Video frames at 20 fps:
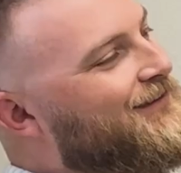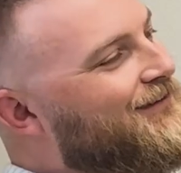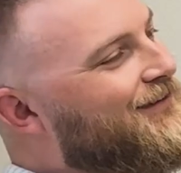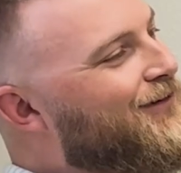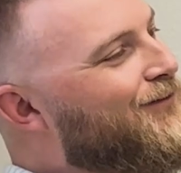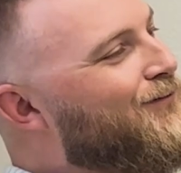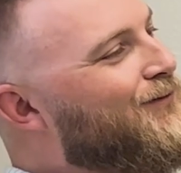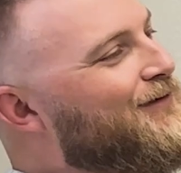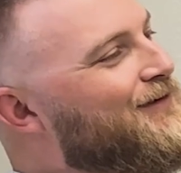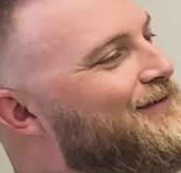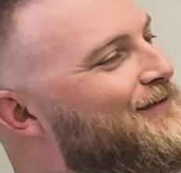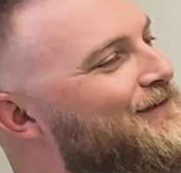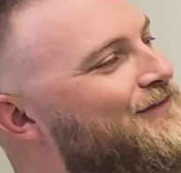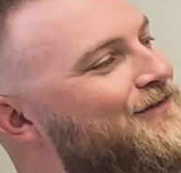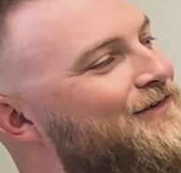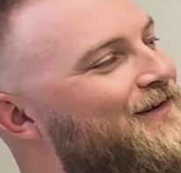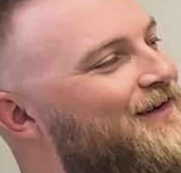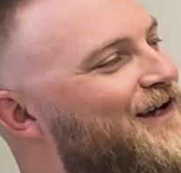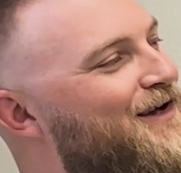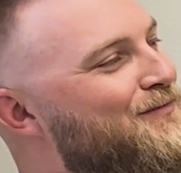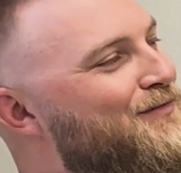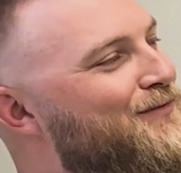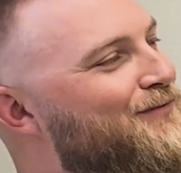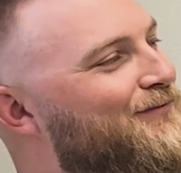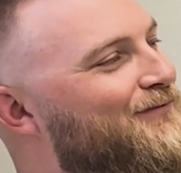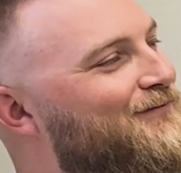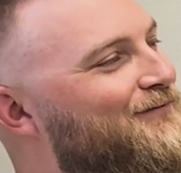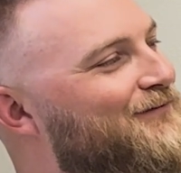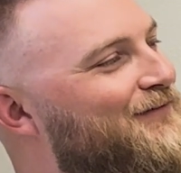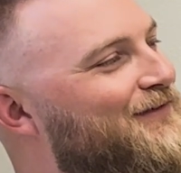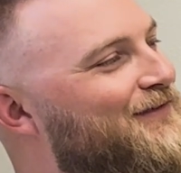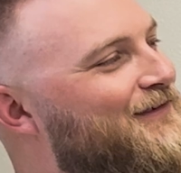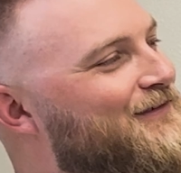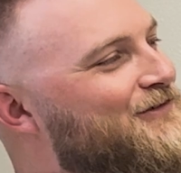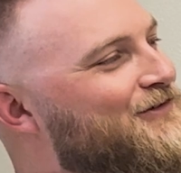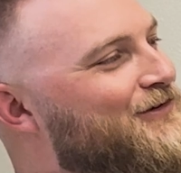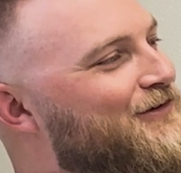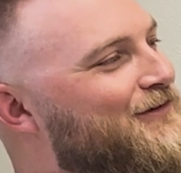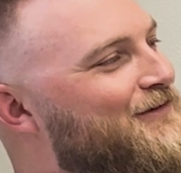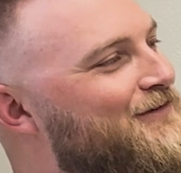Yeah, what do you think is going to happen with
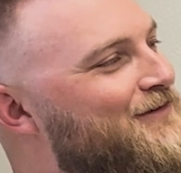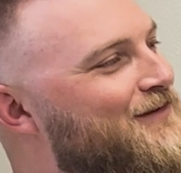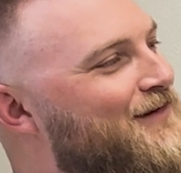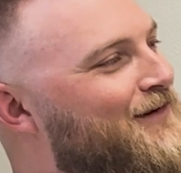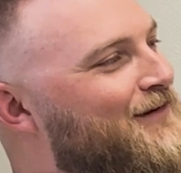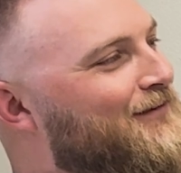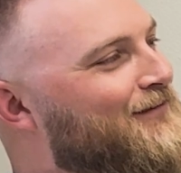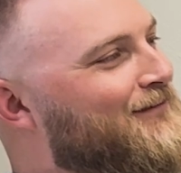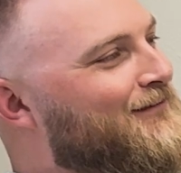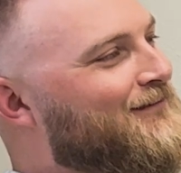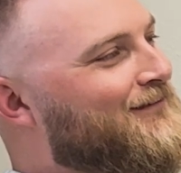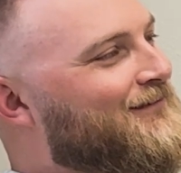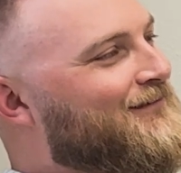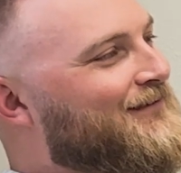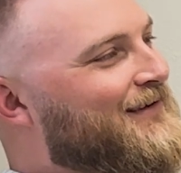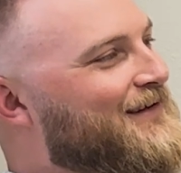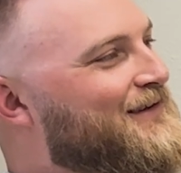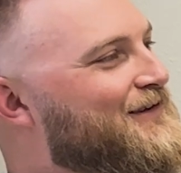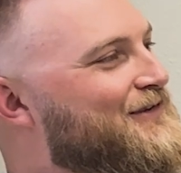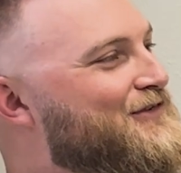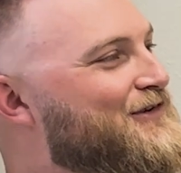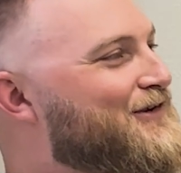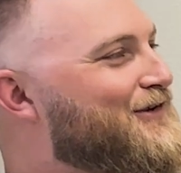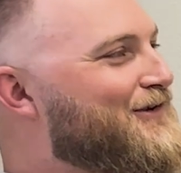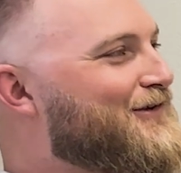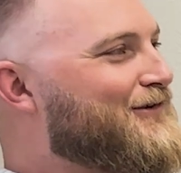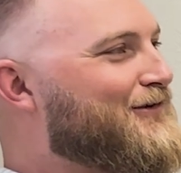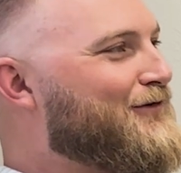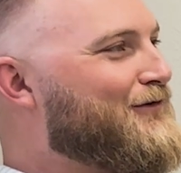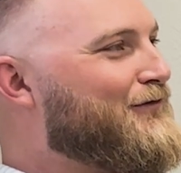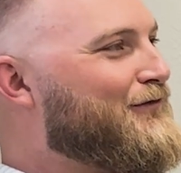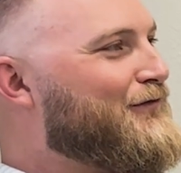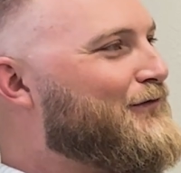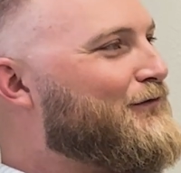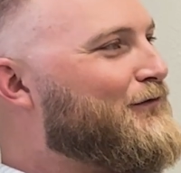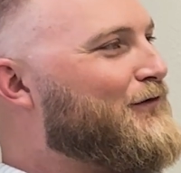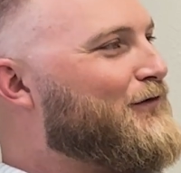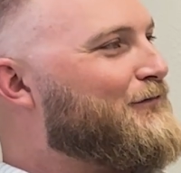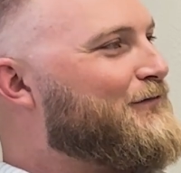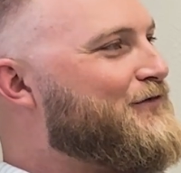insurance now? Is it going to go through the
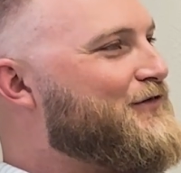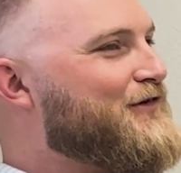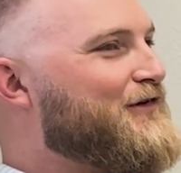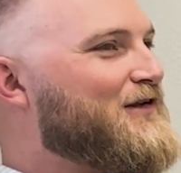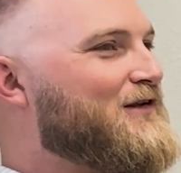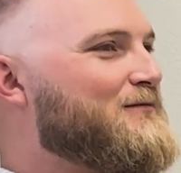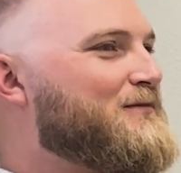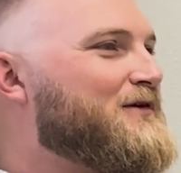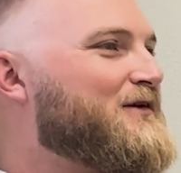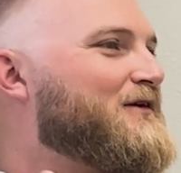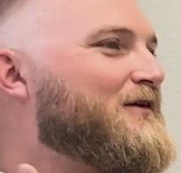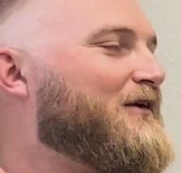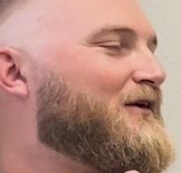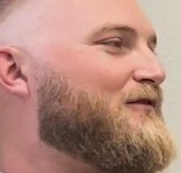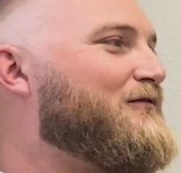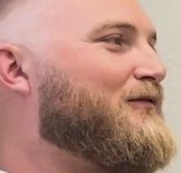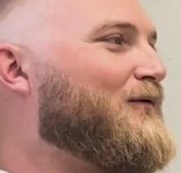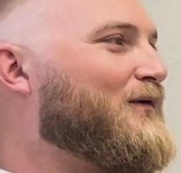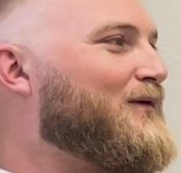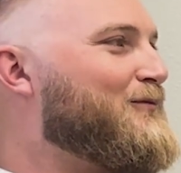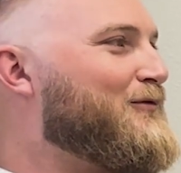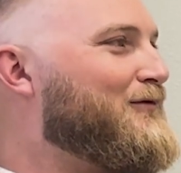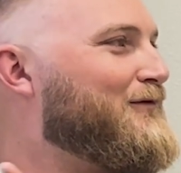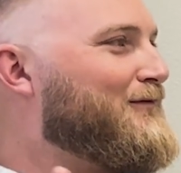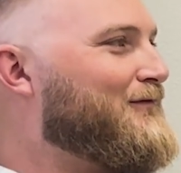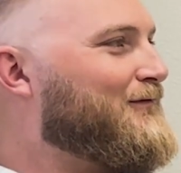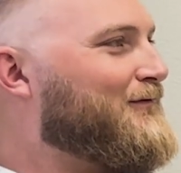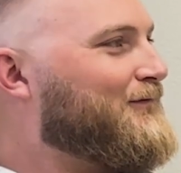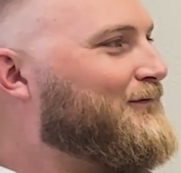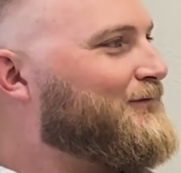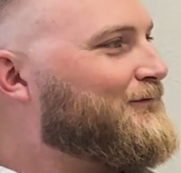roof? Is it going to be unaffordable?